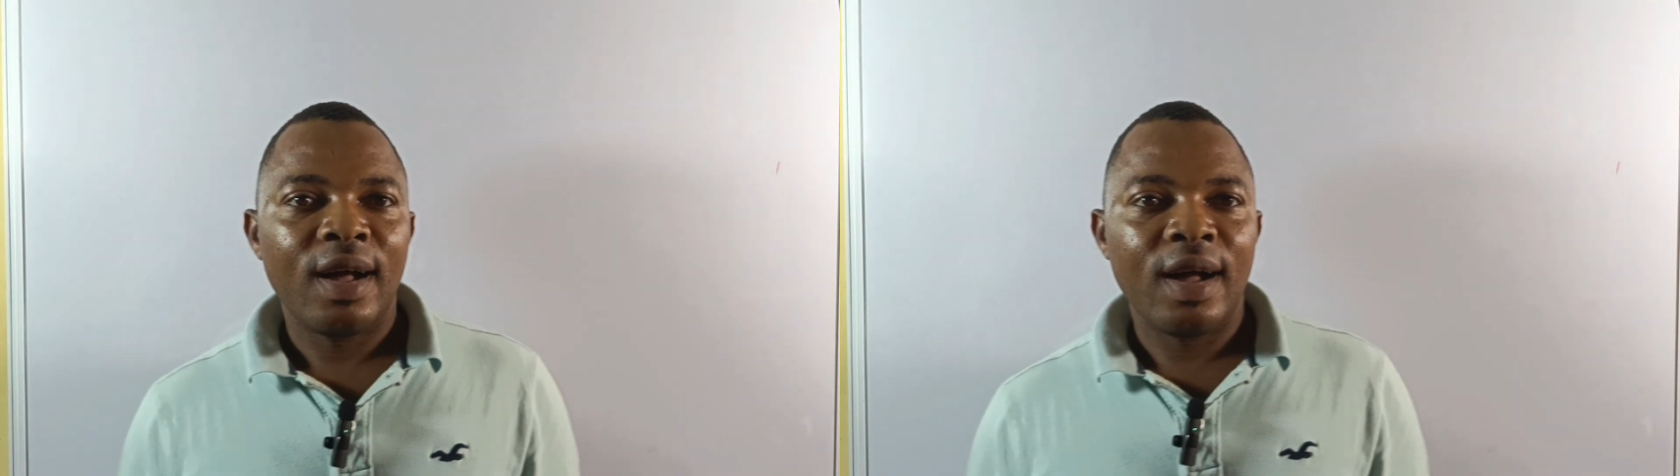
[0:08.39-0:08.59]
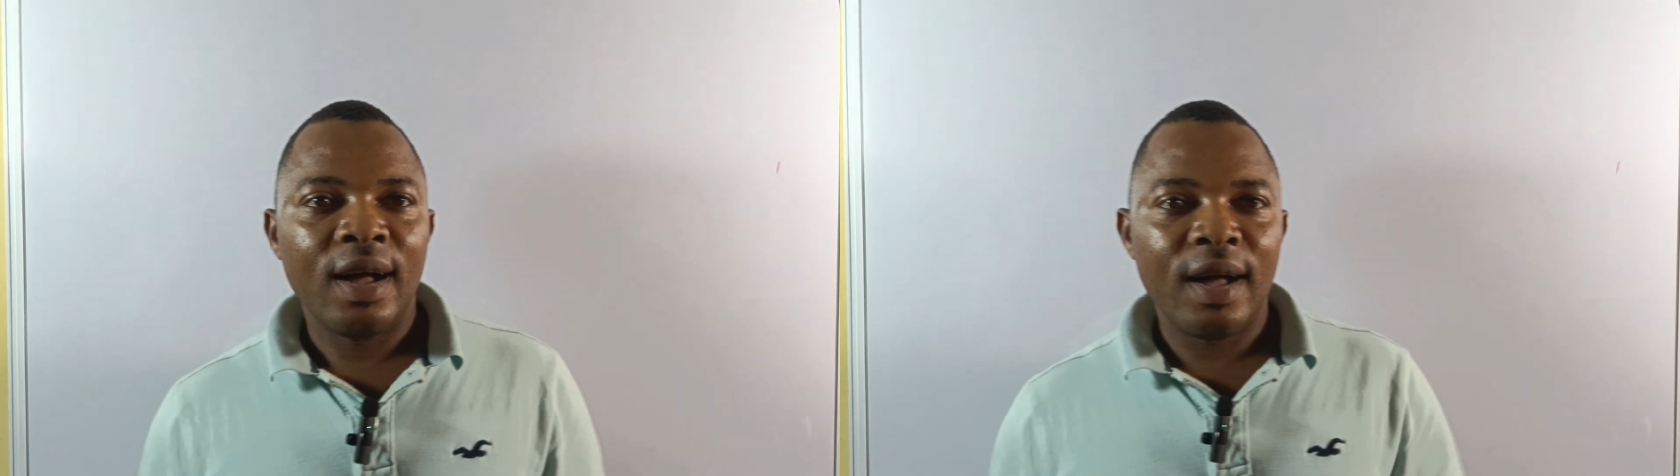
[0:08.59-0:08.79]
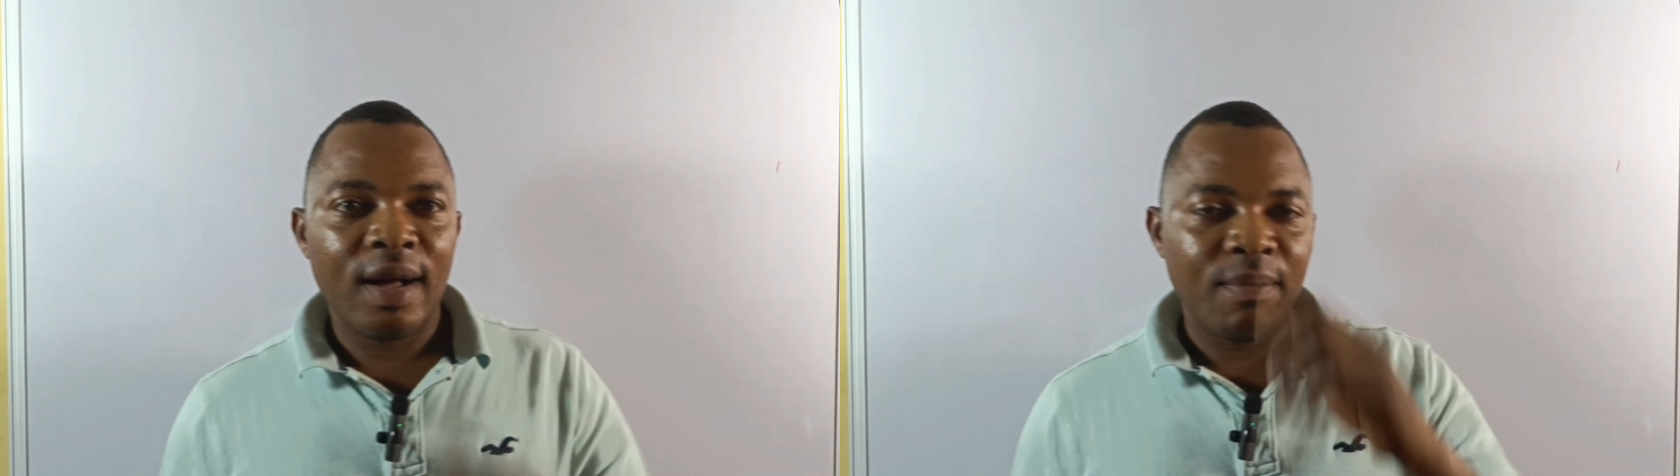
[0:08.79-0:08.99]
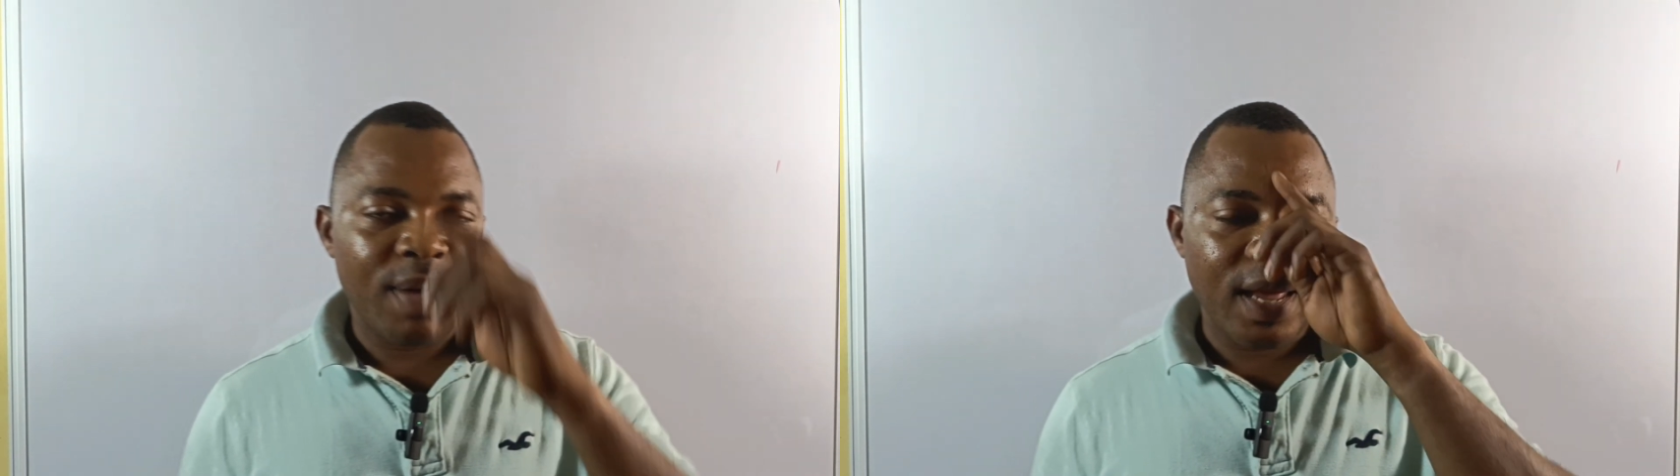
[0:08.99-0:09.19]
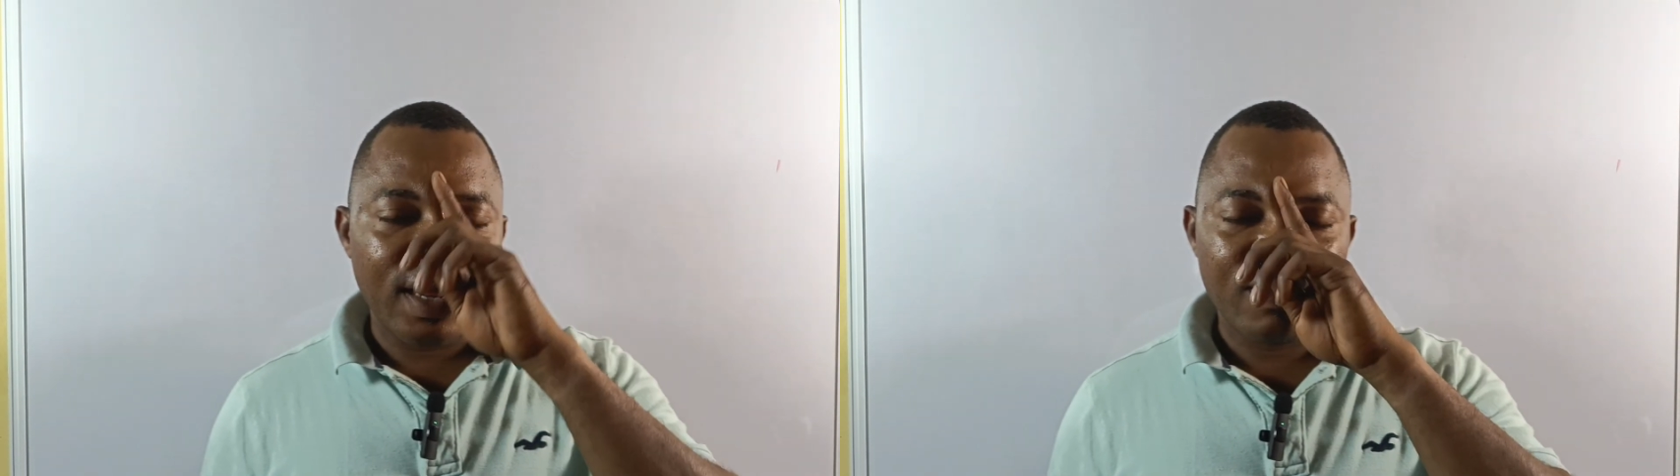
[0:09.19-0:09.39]

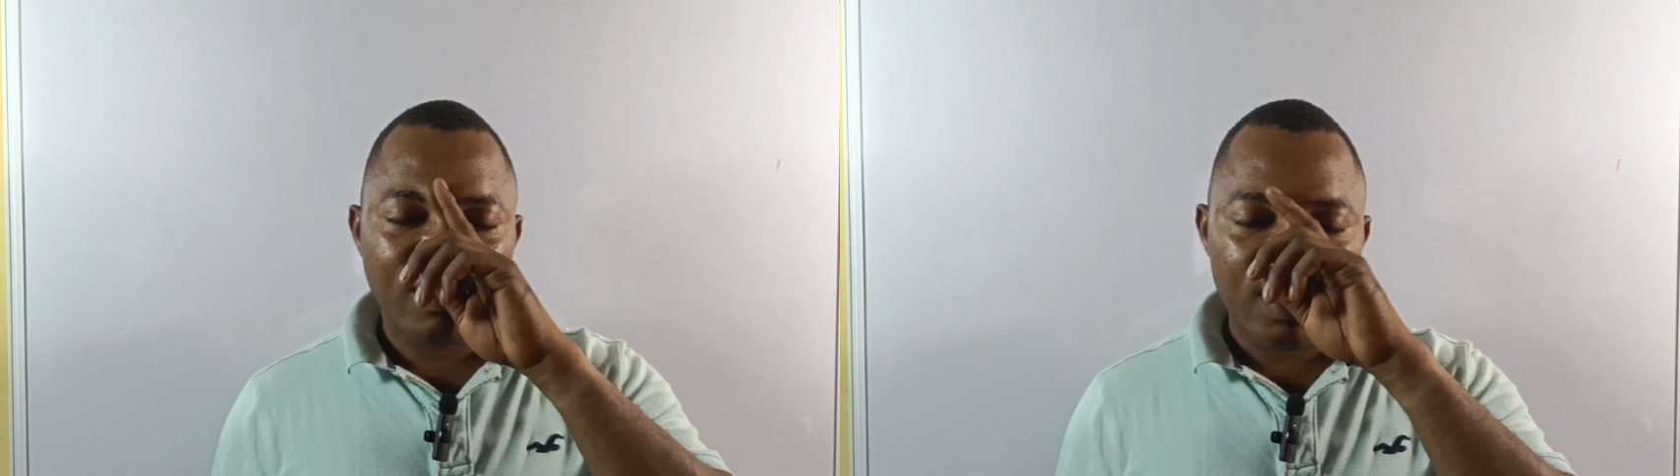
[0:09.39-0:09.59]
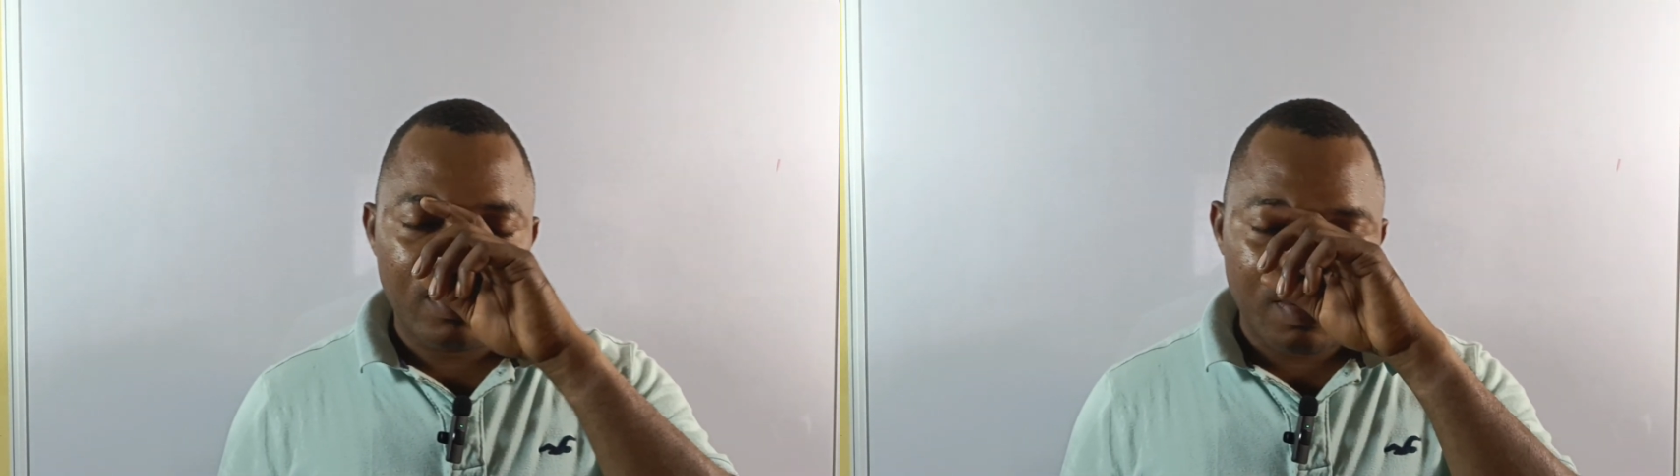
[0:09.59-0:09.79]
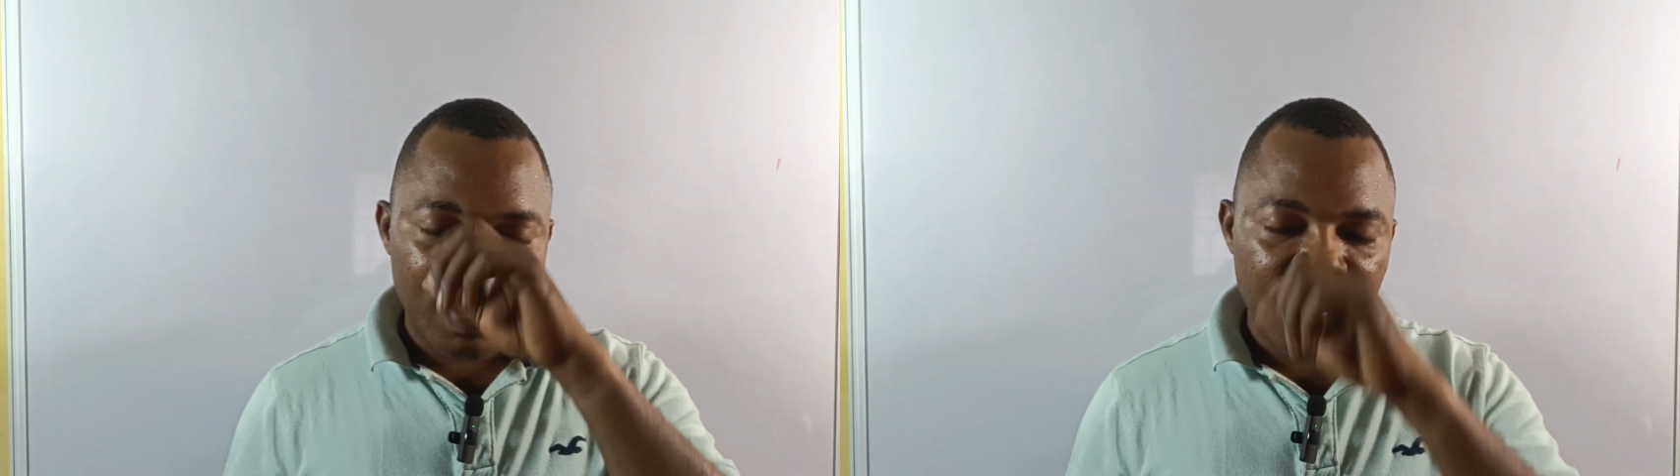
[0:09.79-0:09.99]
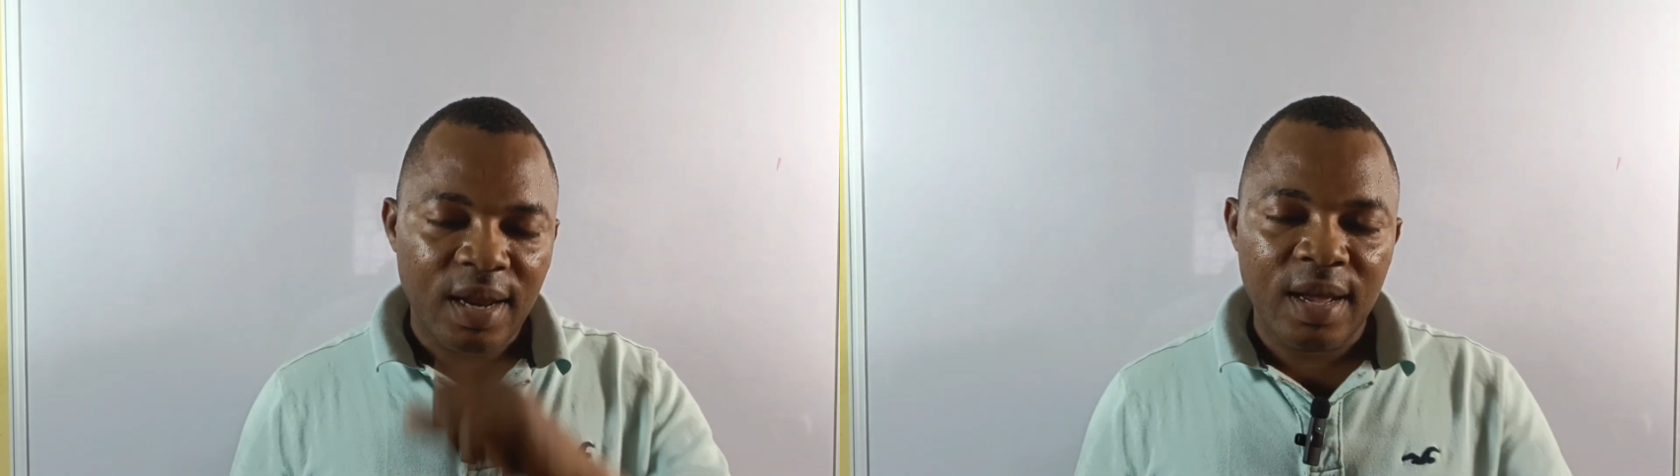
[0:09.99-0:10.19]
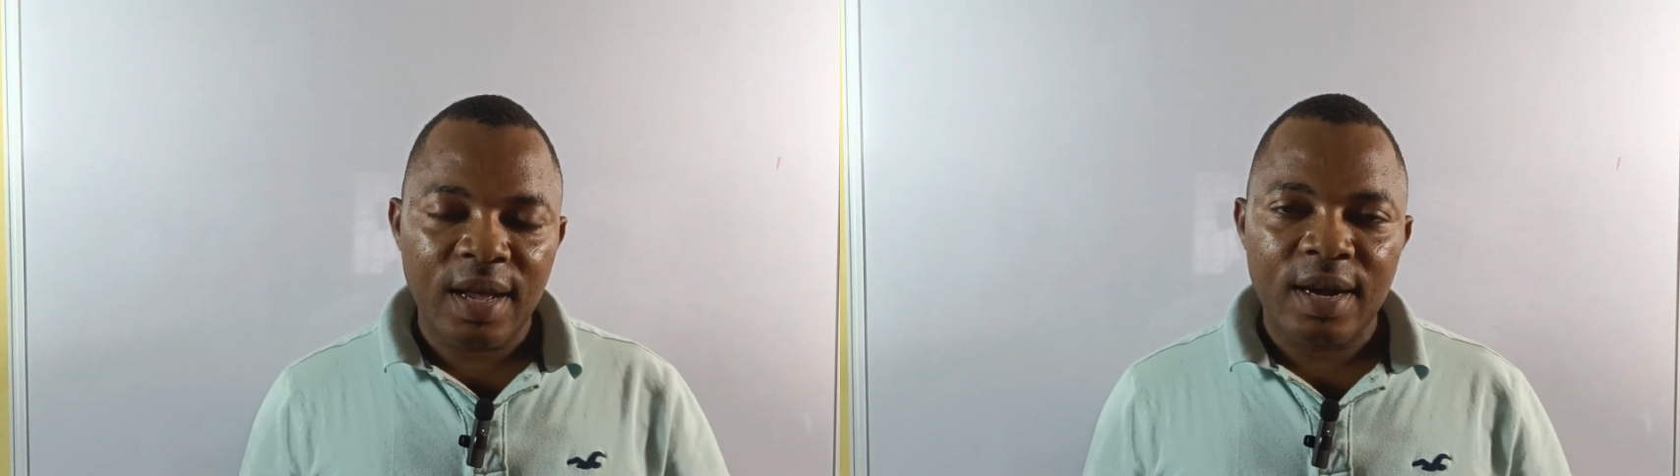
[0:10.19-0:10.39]
My name still
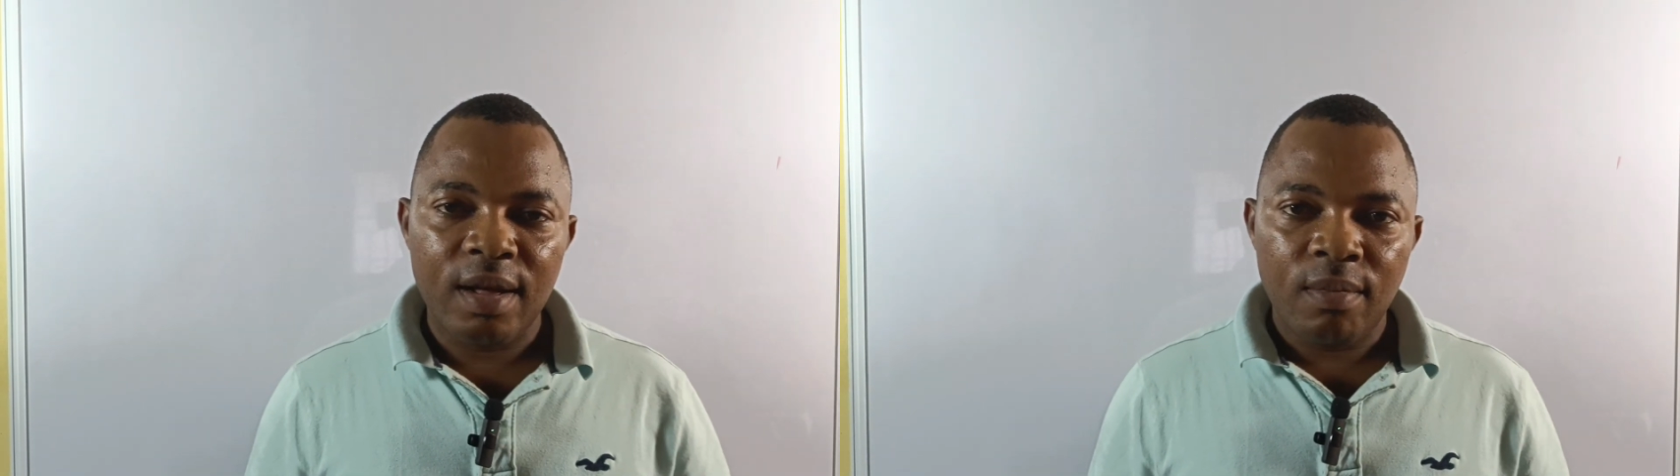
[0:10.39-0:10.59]
remain